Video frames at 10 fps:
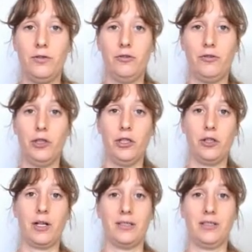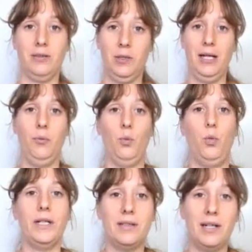for your customer and
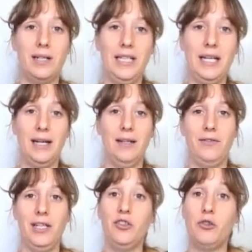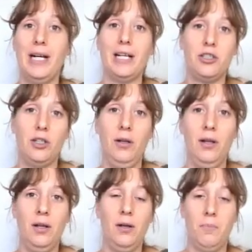what are the kind of interaction
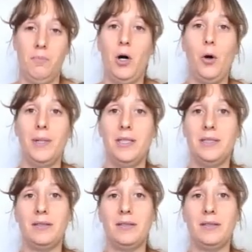moments